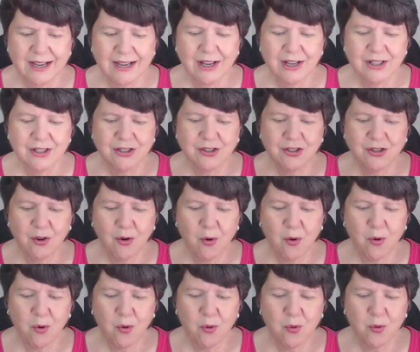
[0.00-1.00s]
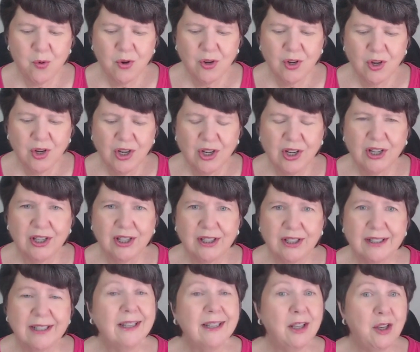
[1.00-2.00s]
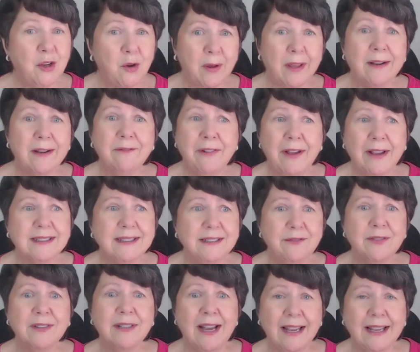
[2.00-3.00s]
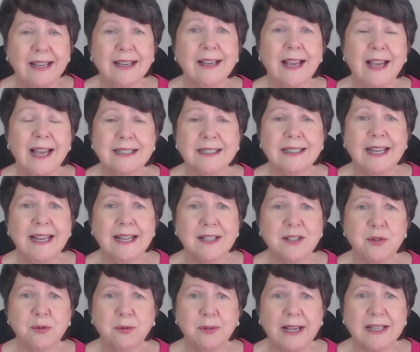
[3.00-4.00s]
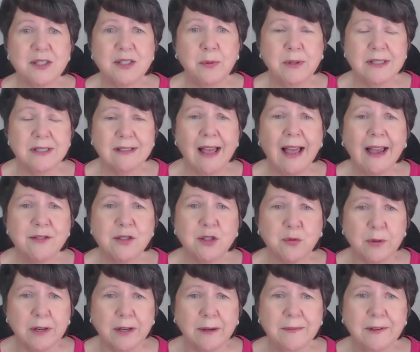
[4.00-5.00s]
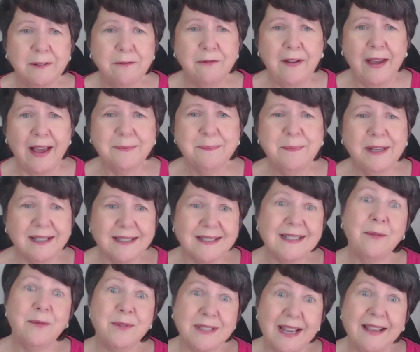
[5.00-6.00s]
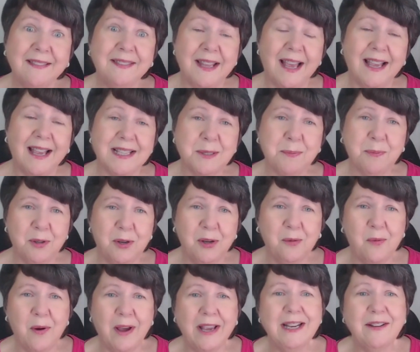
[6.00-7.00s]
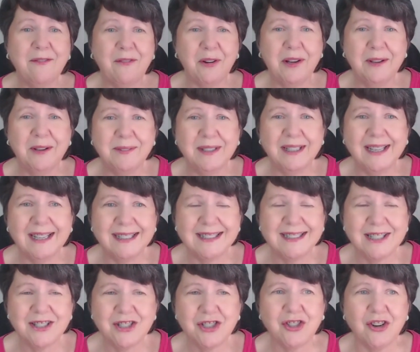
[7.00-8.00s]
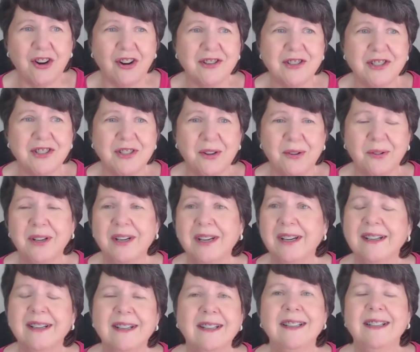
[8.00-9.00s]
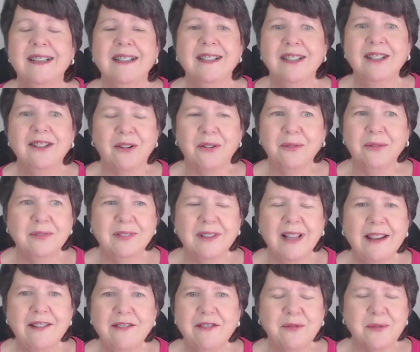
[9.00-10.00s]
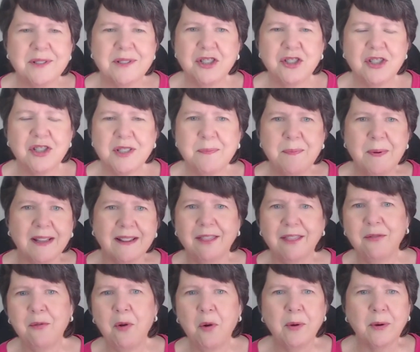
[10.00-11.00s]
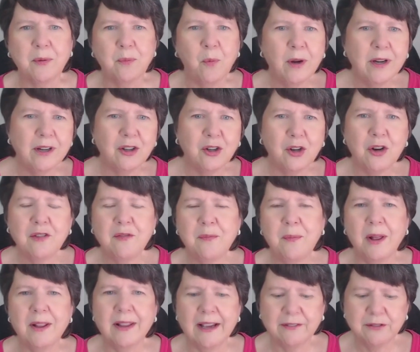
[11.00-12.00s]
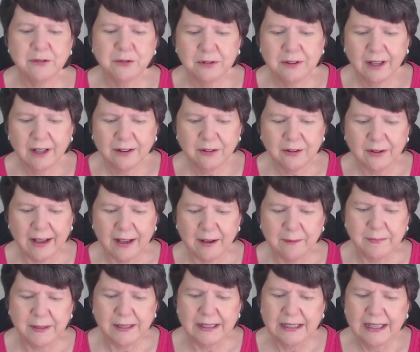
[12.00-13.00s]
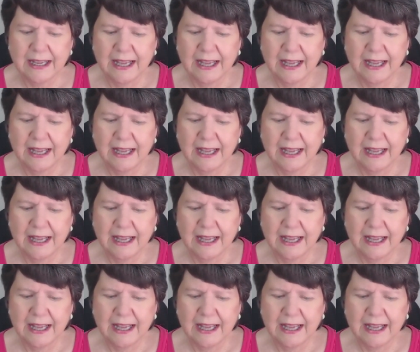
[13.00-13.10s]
So, in fact, even I had to cancel last week's live stream, in fact, because I was at the hospital waiting for him to get discharged. So, life has just been throwing one curveball after another at me.